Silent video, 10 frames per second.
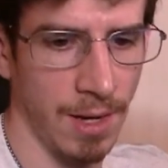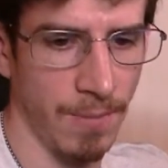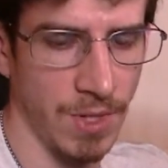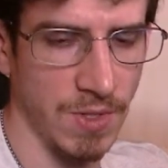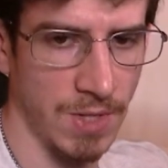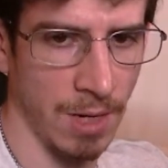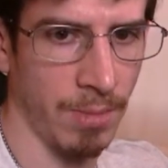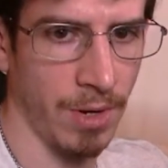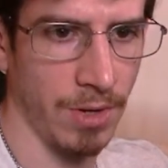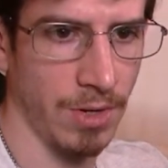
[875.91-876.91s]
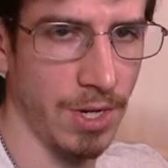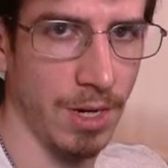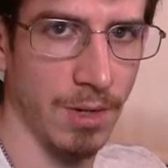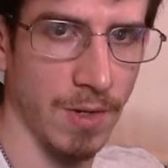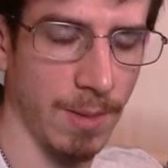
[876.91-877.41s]
this Dell monitor here
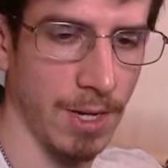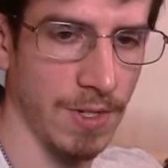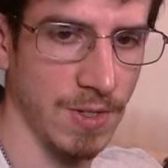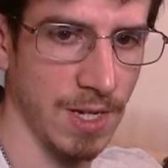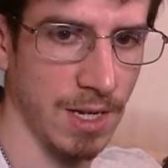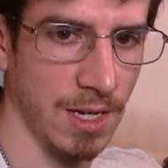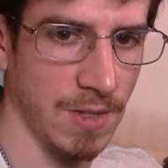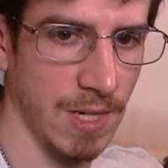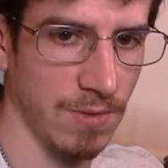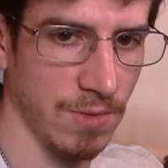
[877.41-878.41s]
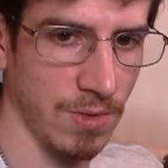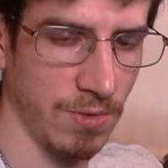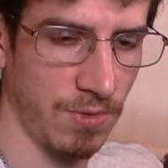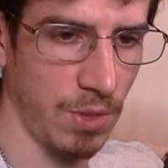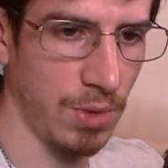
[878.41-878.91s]
that I'll talk about in a second, because I have a
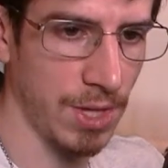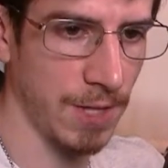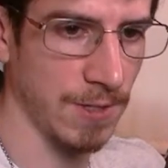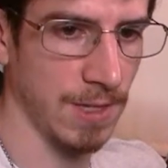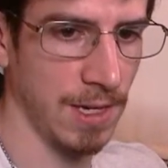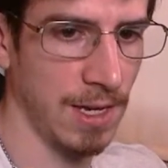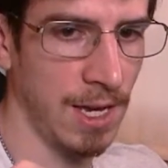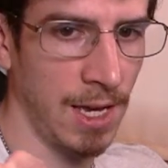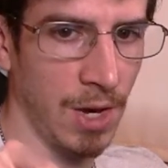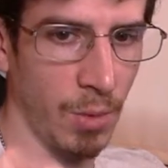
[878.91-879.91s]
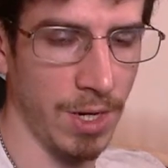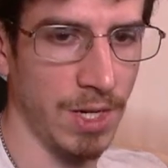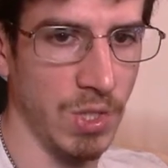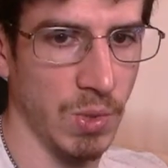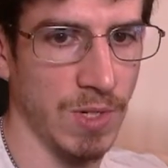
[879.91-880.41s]
few things that I want to
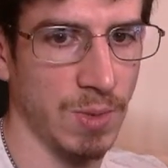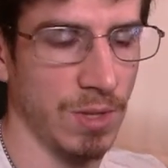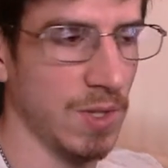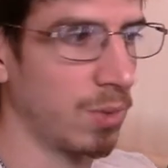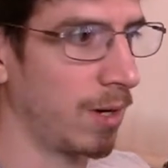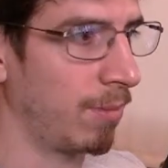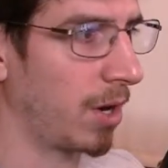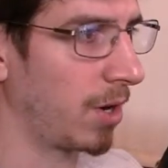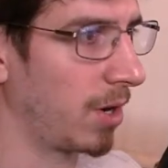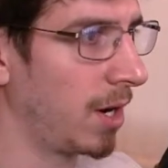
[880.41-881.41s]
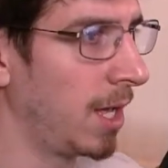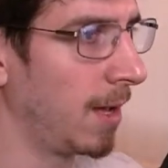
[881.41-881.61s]
address with this one monitor.